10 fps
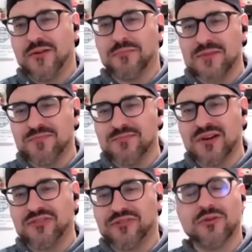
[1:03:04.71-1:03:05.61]
It might be
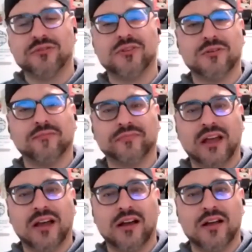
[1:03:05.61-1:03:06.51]
my third though.
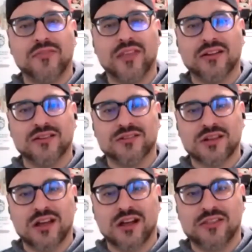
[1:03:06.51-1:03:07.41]
Uh, that oh, okay.
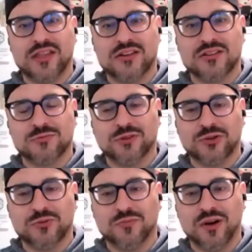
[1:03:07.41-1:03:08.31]
is, uh, that is a really
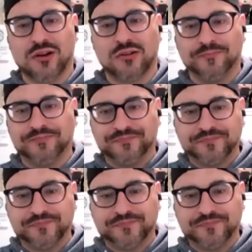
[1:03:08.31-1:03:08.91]
cool bottle.